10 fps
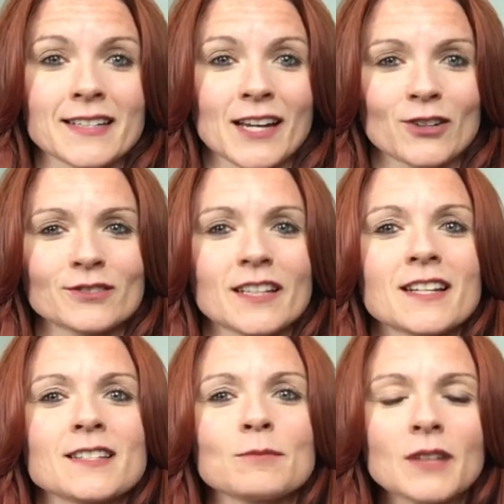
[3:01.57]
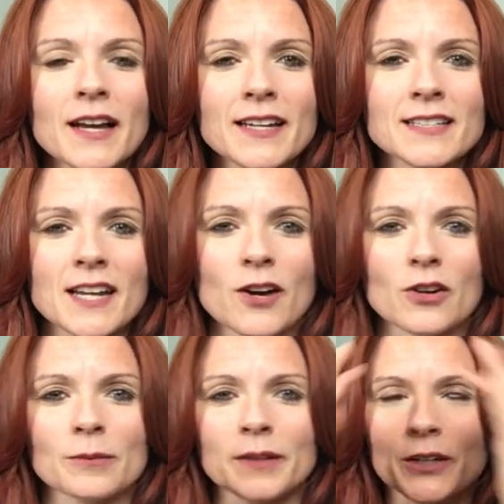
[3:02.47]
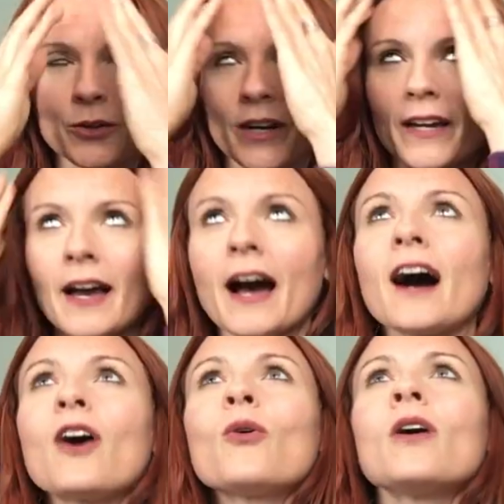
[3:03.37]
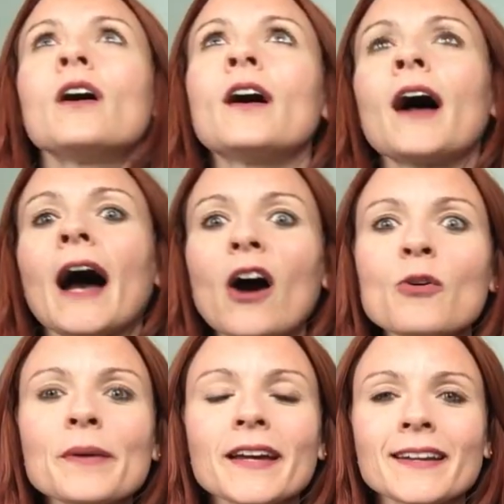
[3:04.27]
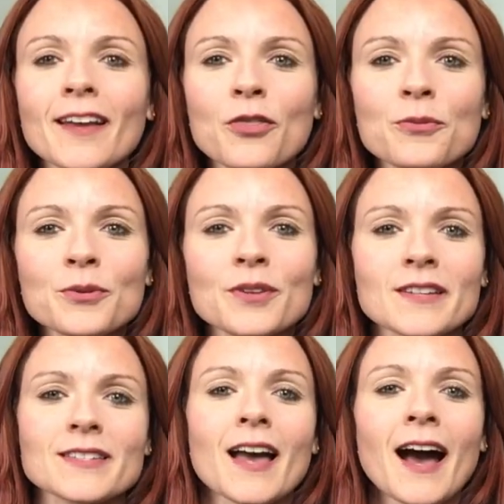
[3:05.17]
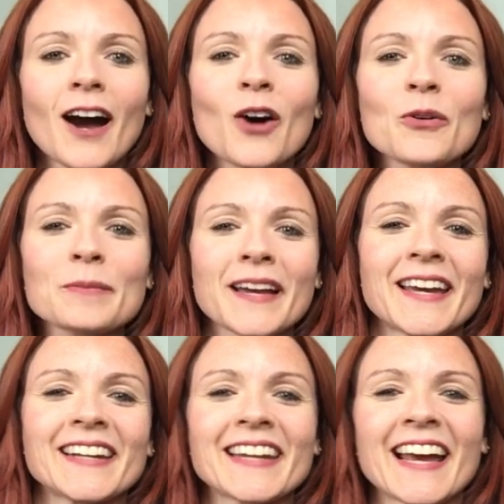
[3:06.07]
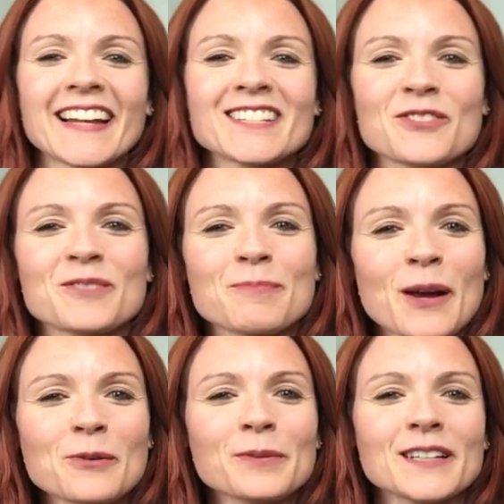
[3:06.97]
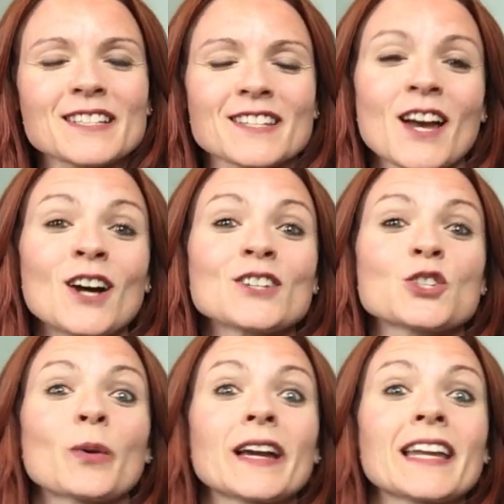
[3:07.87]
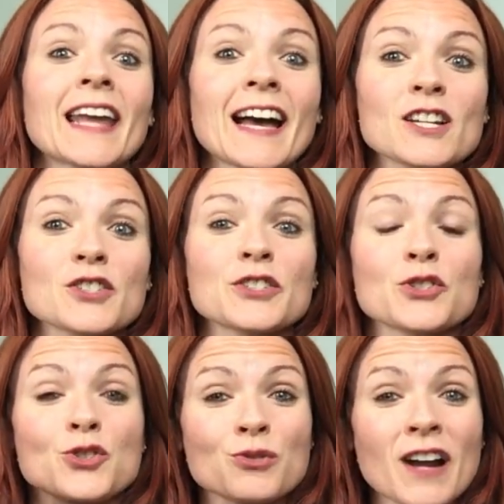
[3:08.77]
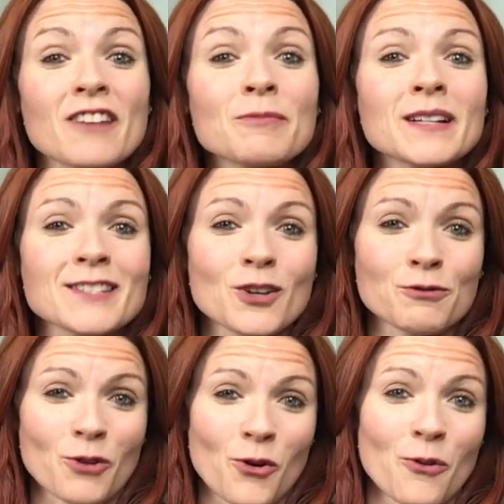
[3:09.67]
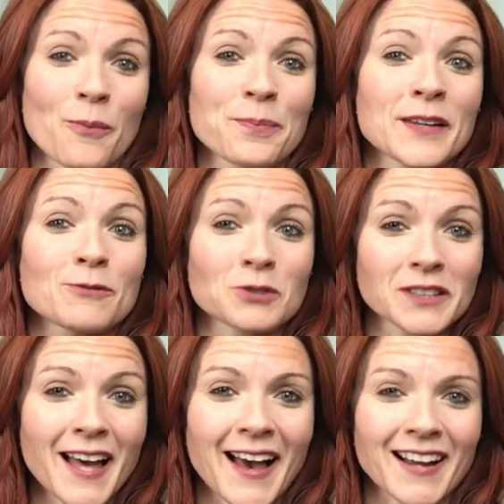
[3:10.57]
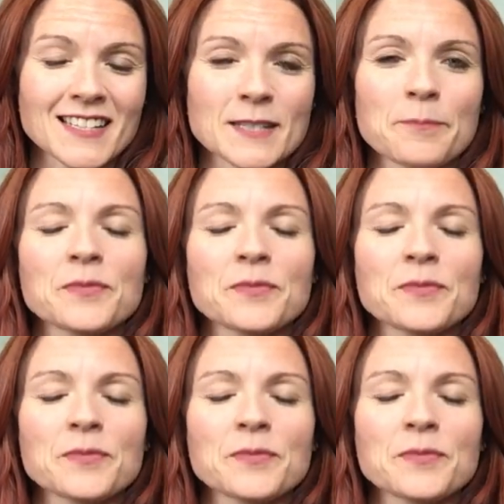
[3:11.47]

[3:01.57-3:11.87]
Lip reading: down. And as I'm lying down, I'm like, okay, how am I going to get through this? How am I going to get to a better place so I can actually just drive myself home and relax?